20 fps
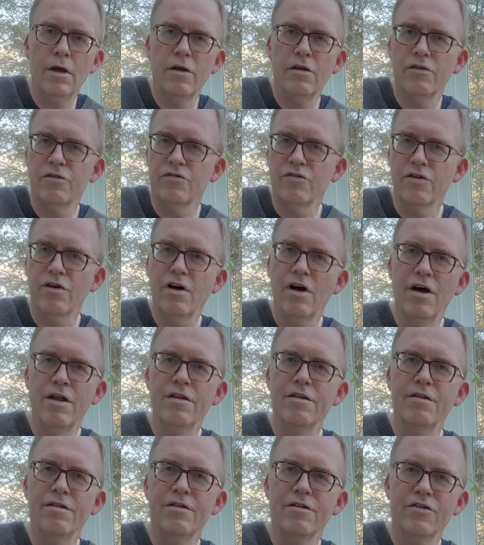So,
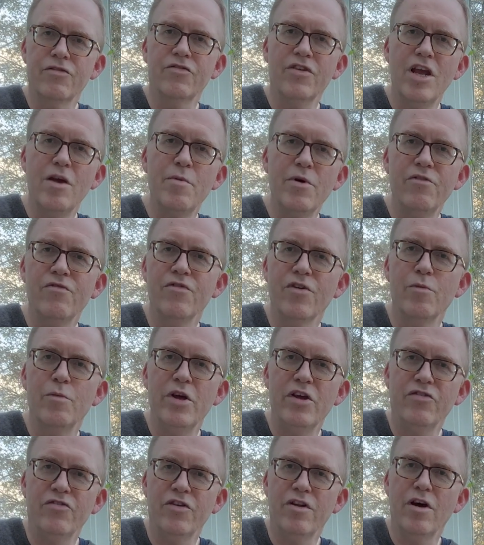and the same
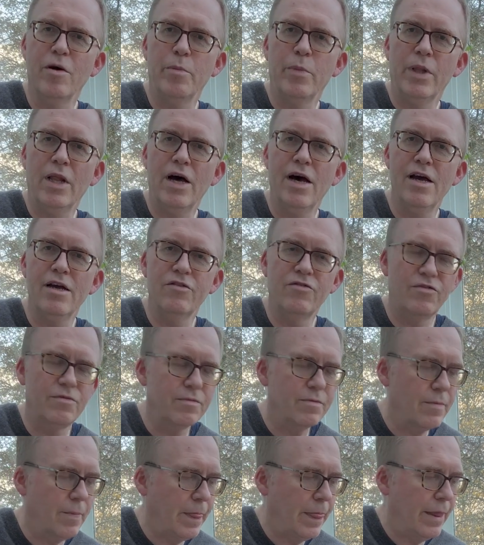information applies.
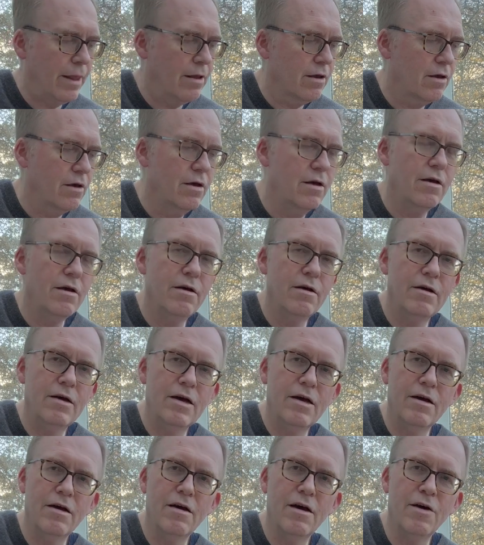
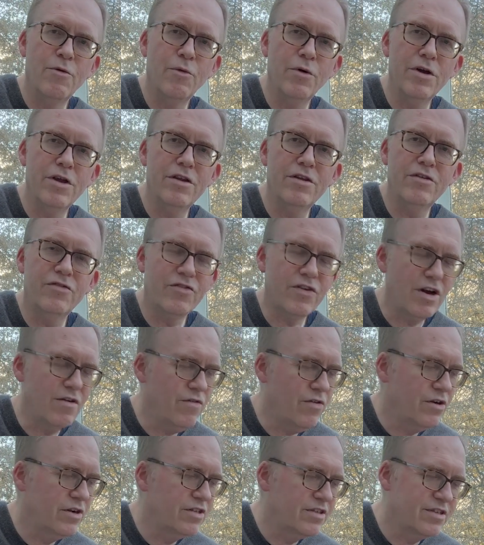And what you
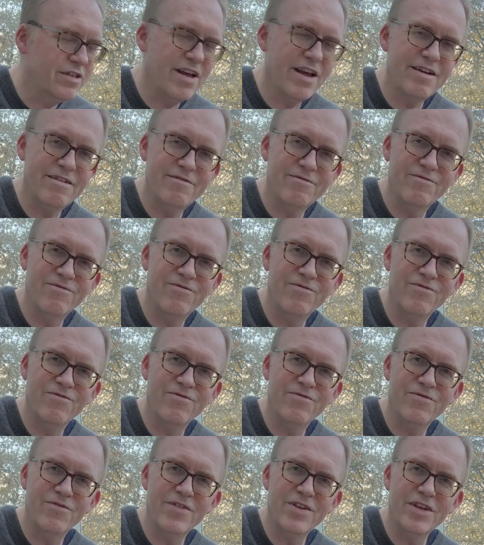discover is,
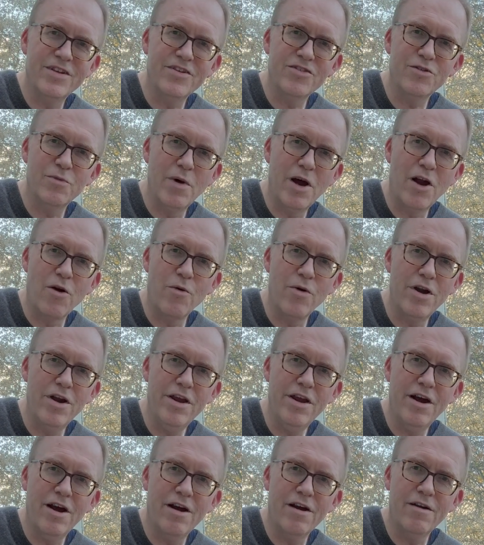it doesn't matter where
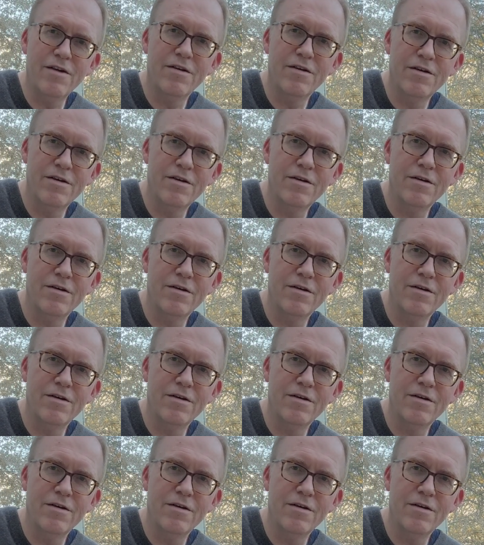you are,